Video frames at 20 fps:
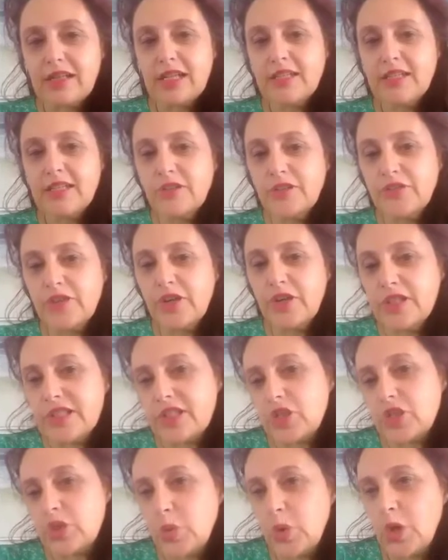in the
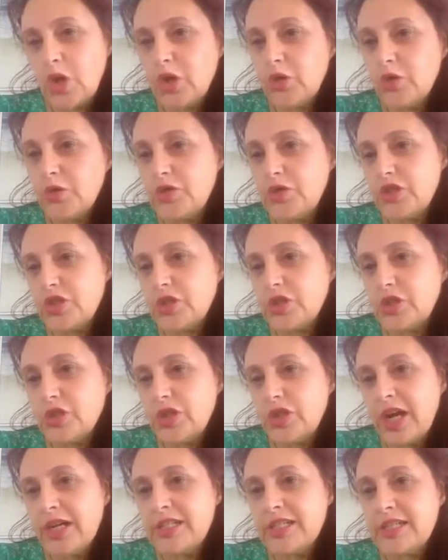first 12 to
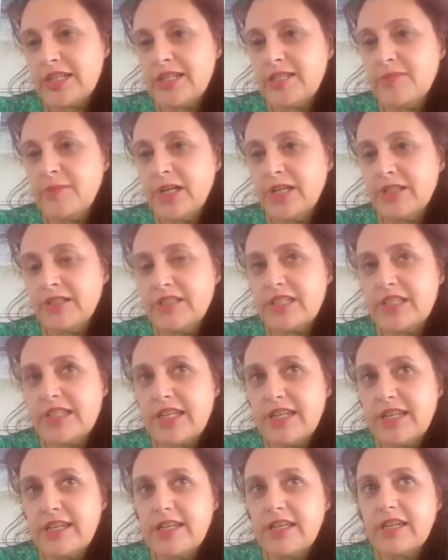18
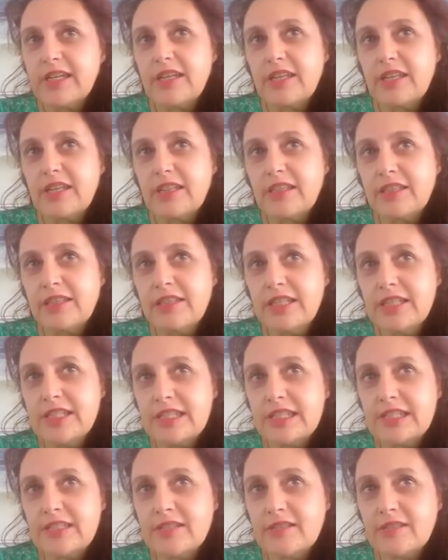months,
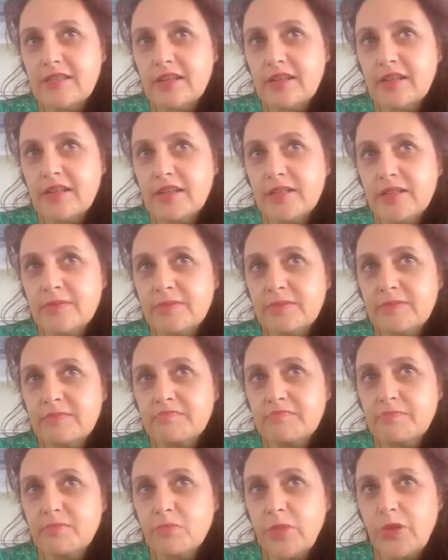this, um,
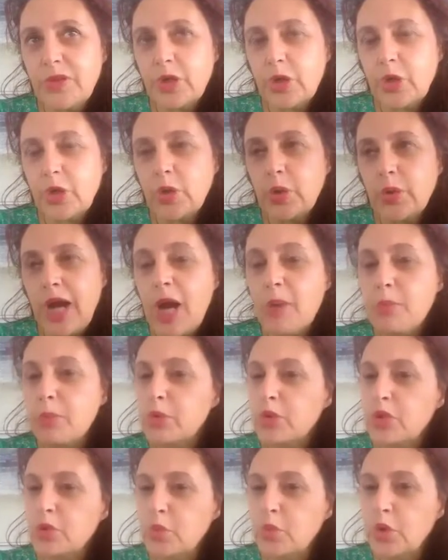what they call
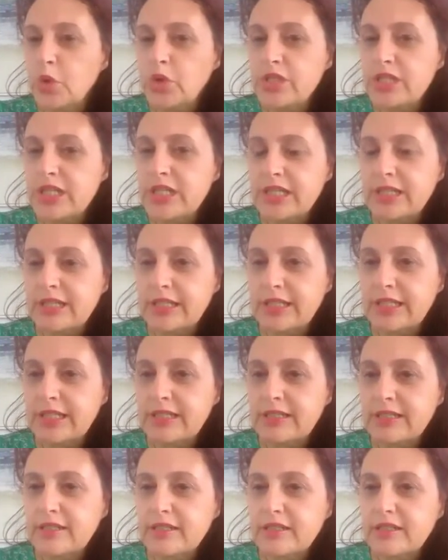aberrant wound
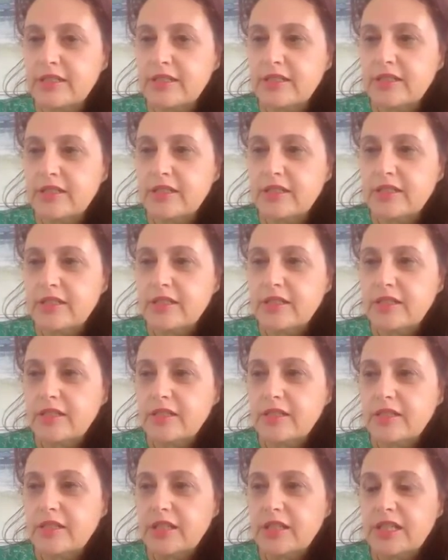healing
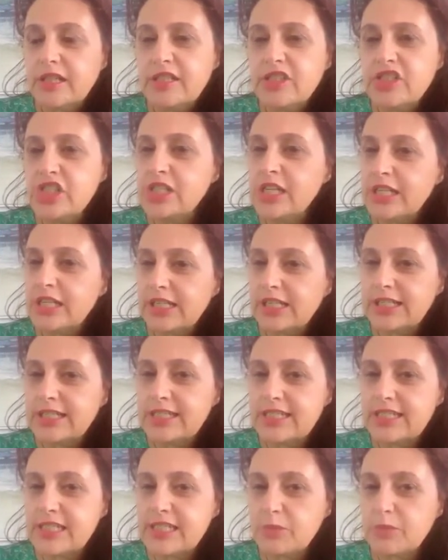in genetically
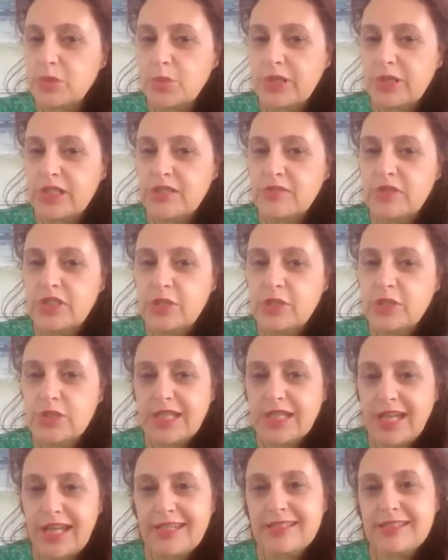susceptible individuals
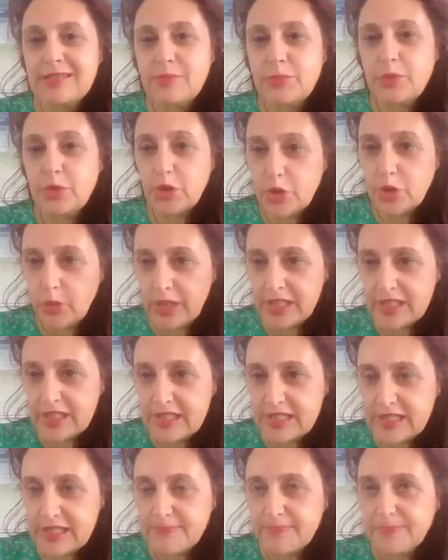can
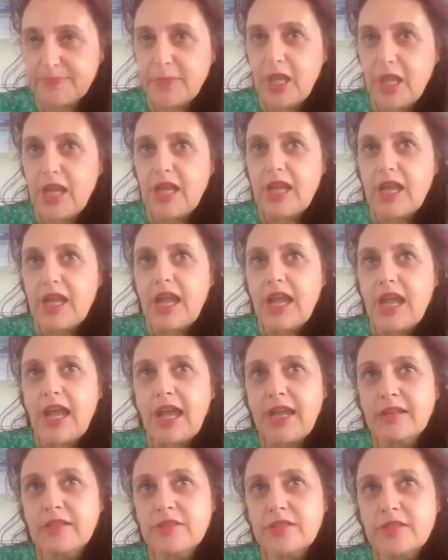progress.
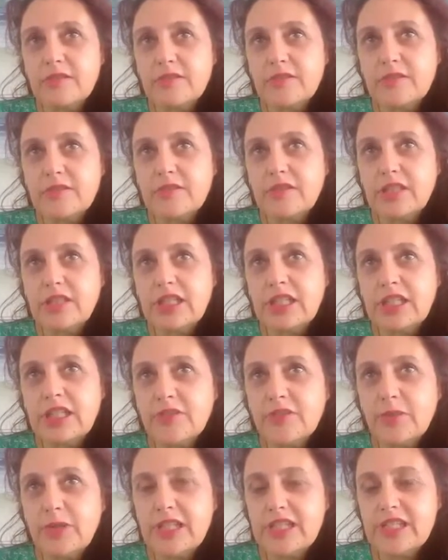And
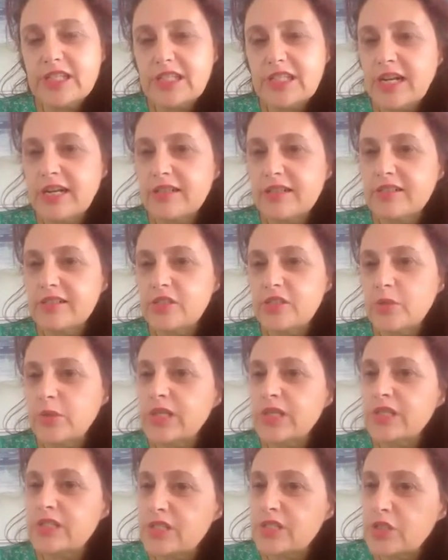if we start
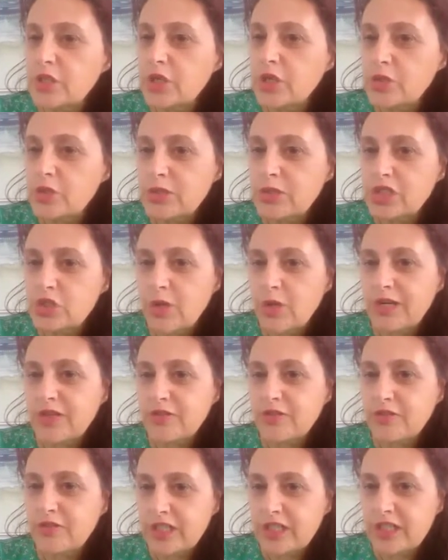doing surgeries trying
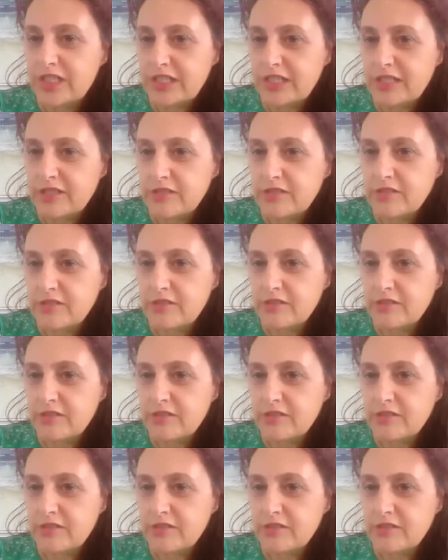to fix it,